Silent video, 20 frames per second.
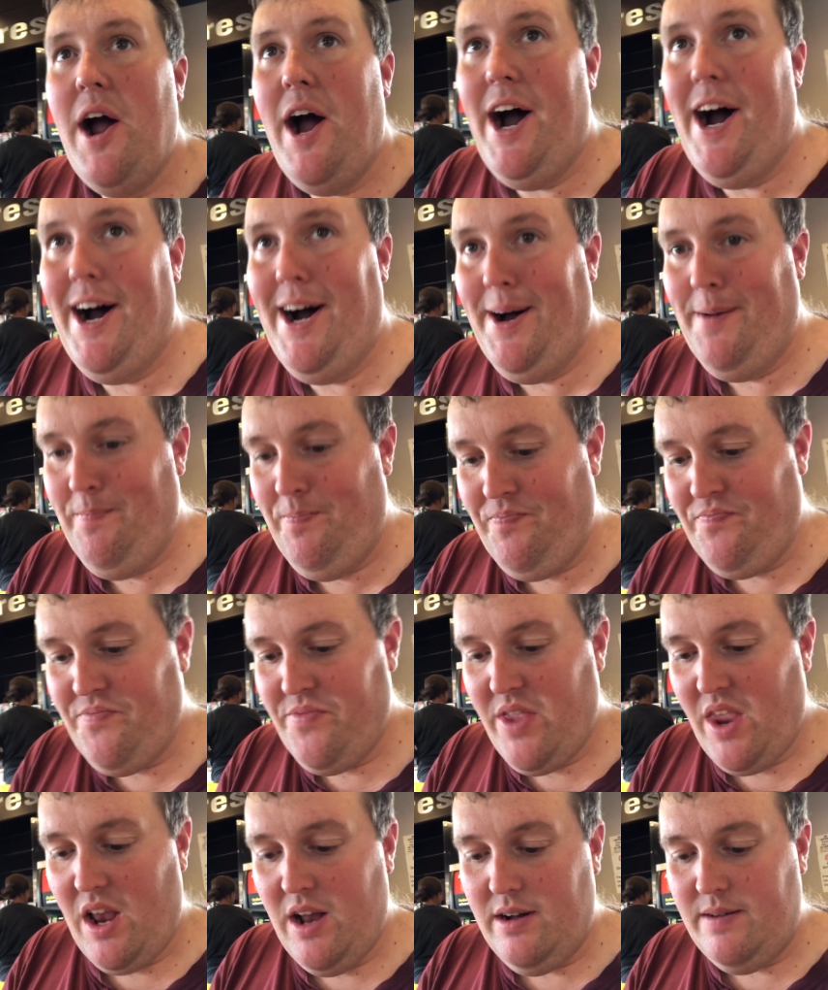Um,
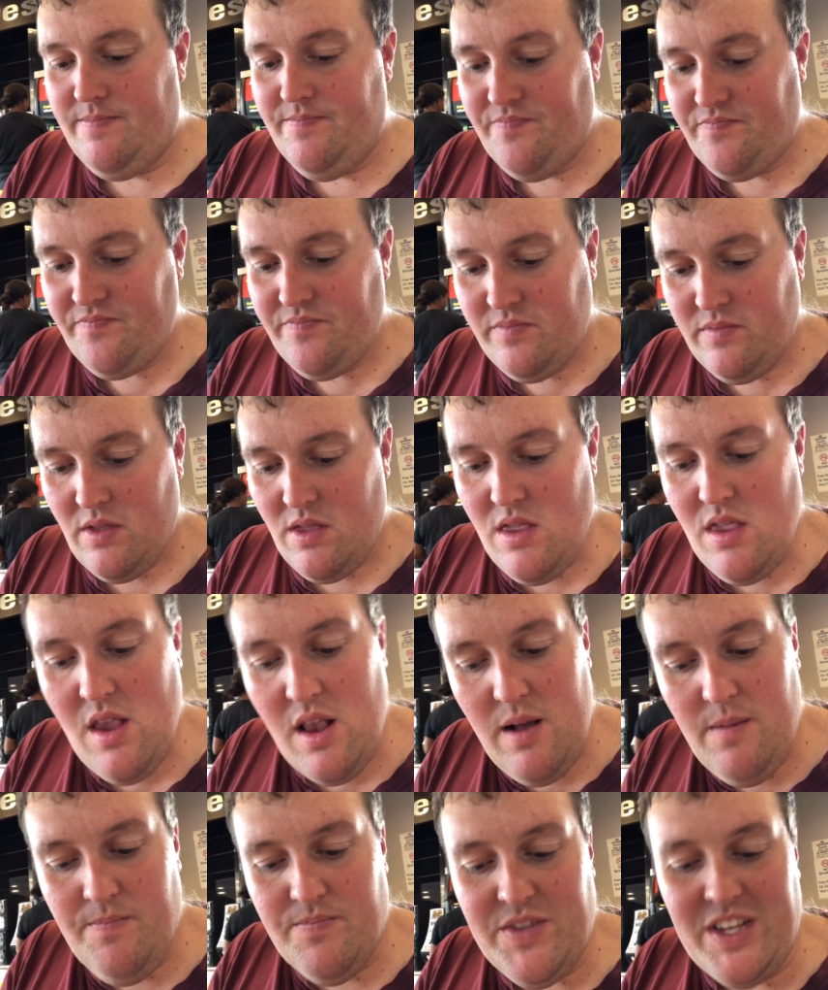
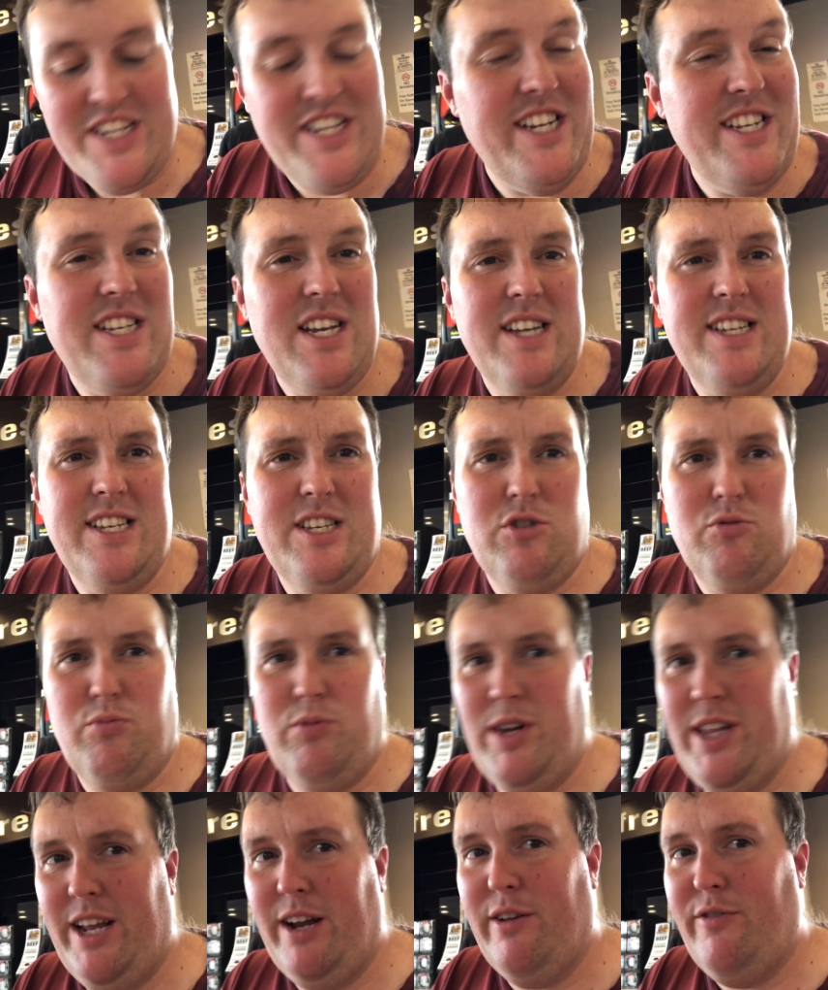the cheese sauce is a
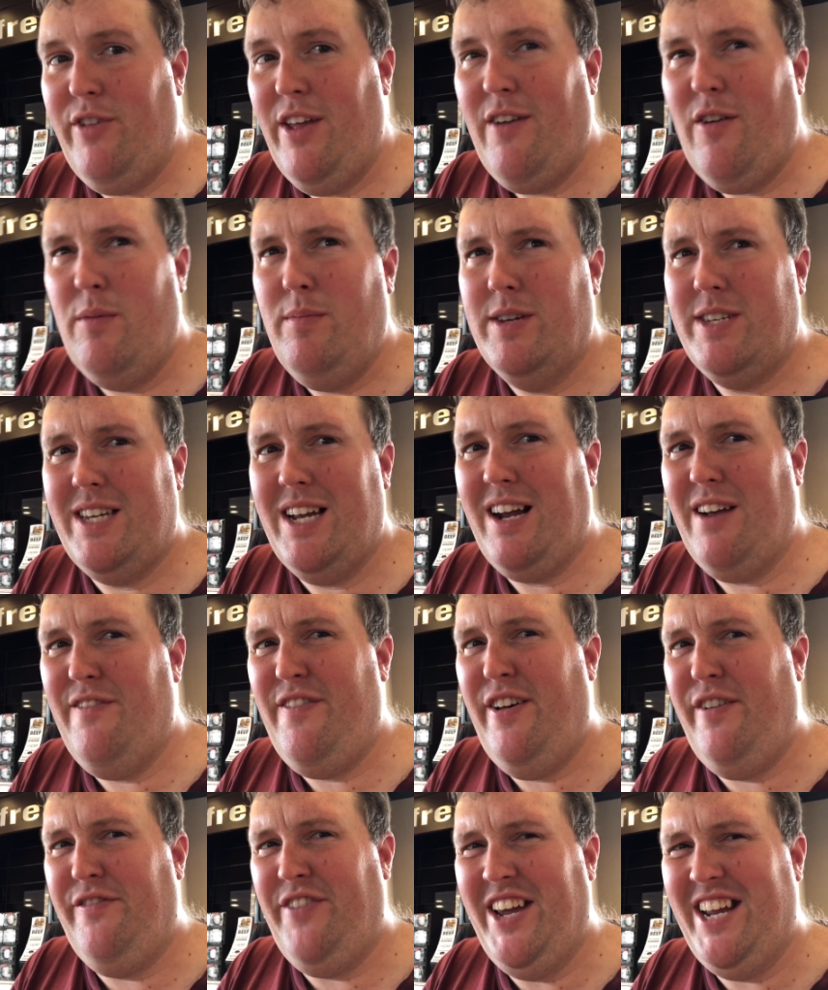really good flavor, almost like a
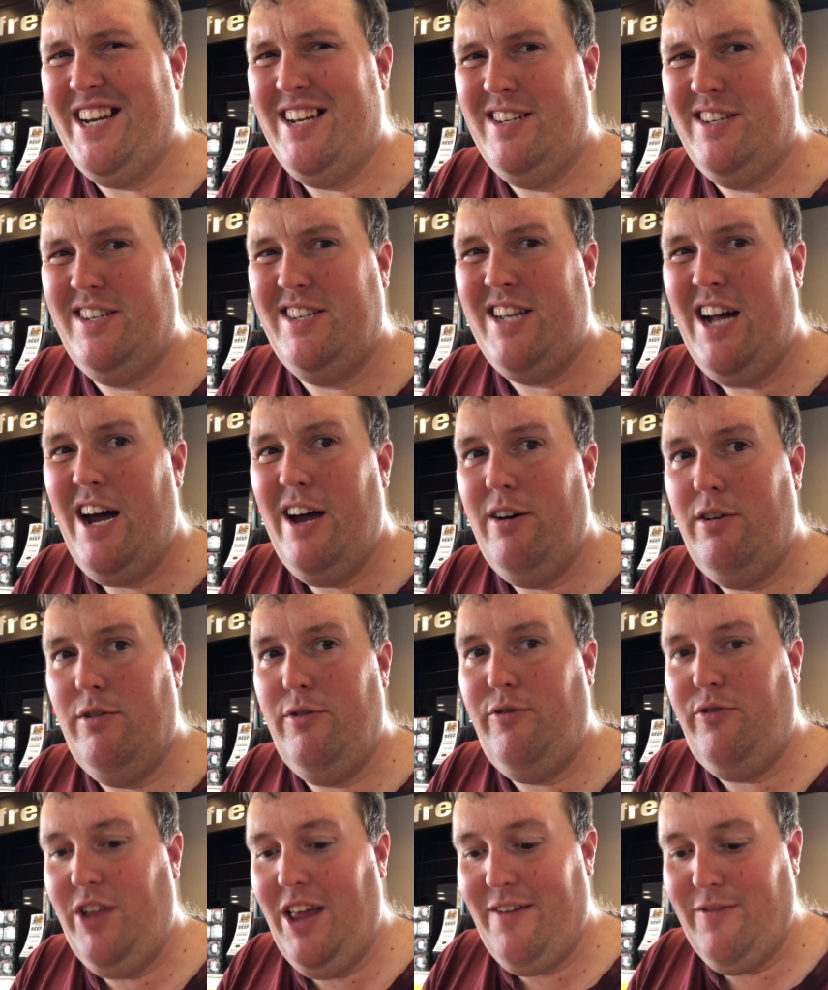Velveeta style
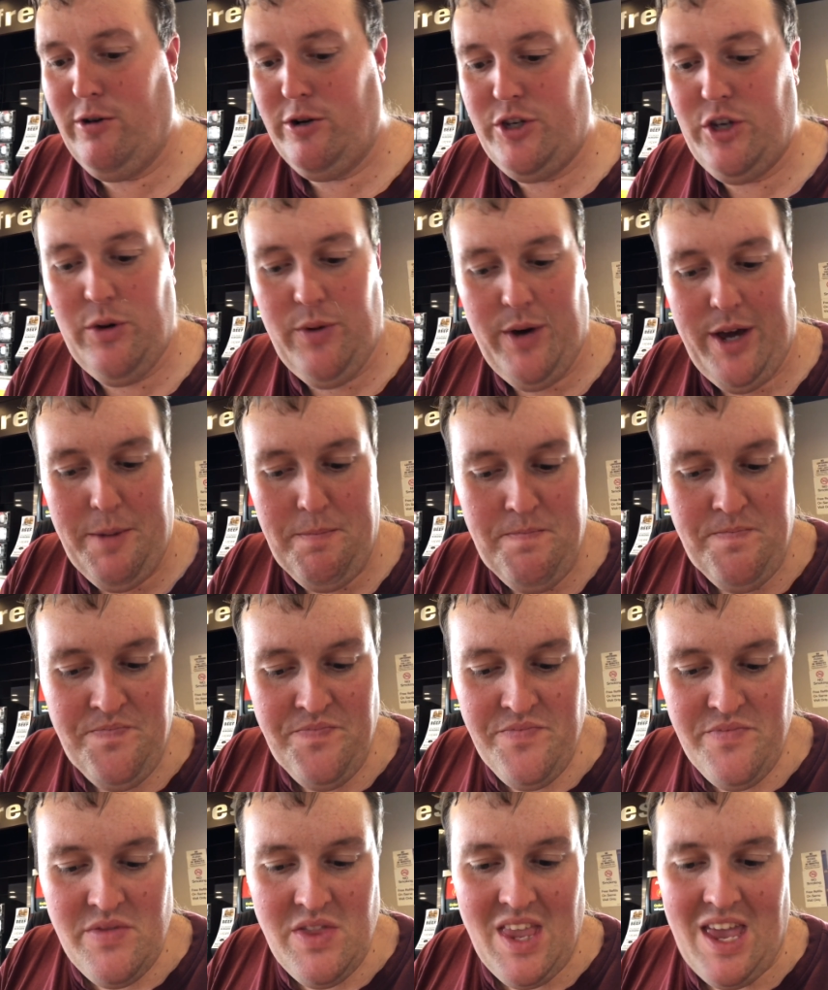flavor to it.
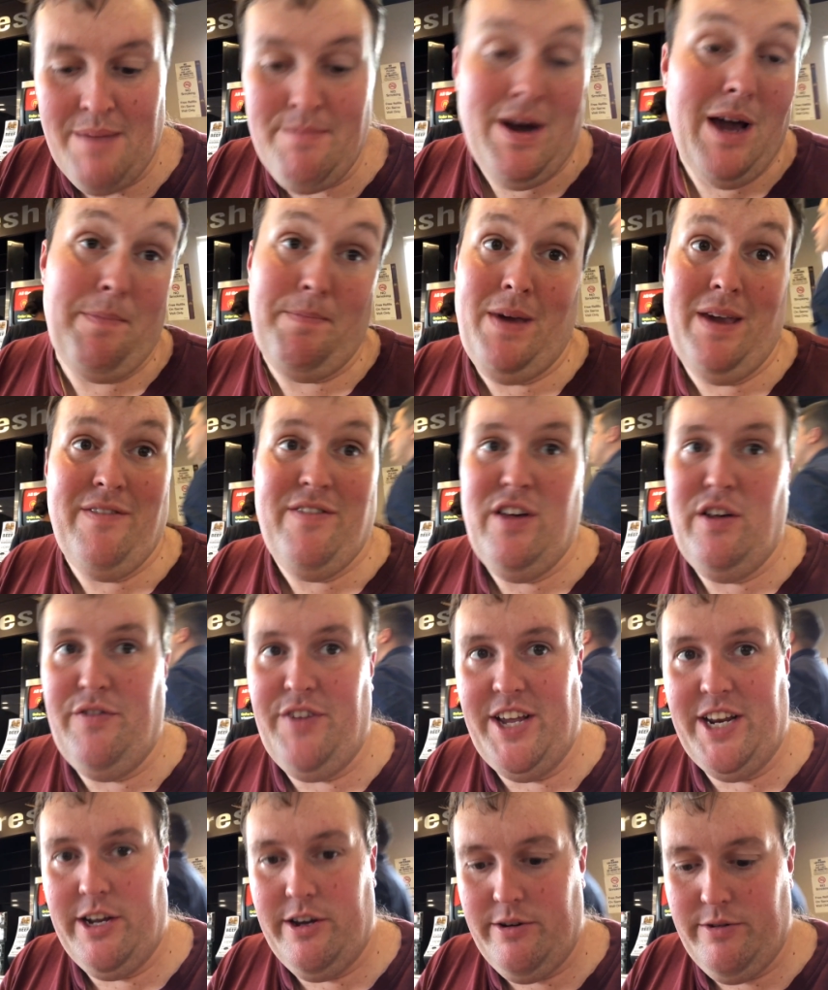It might be
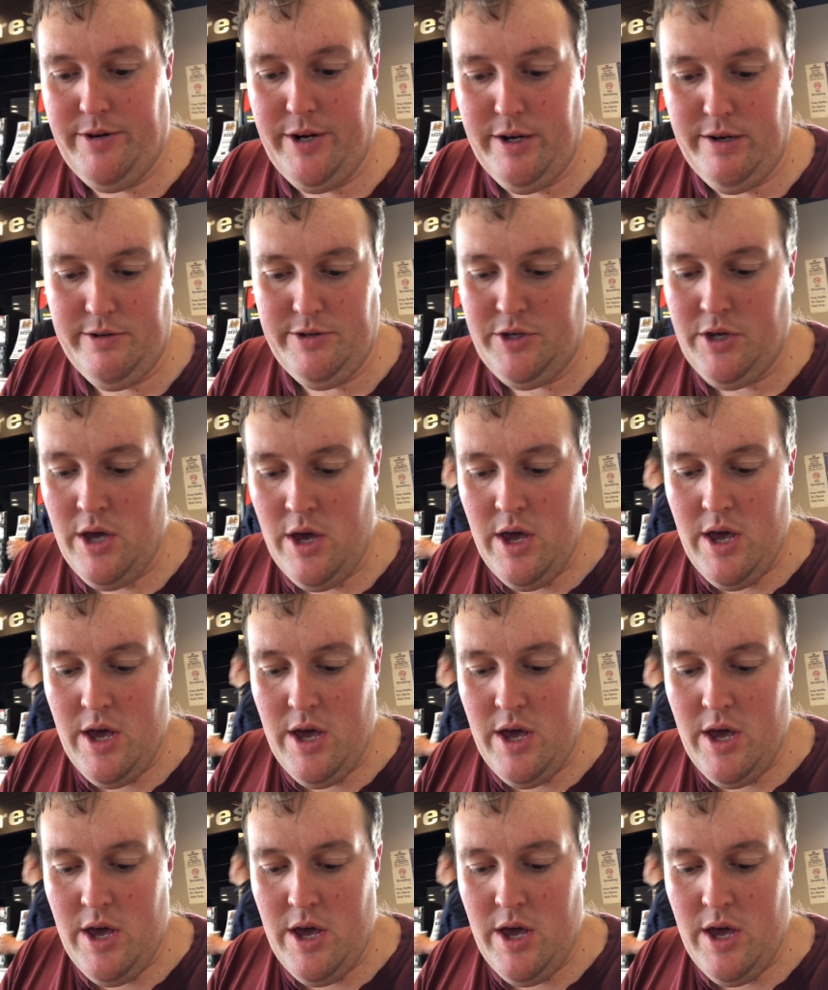Velveeta, who knows?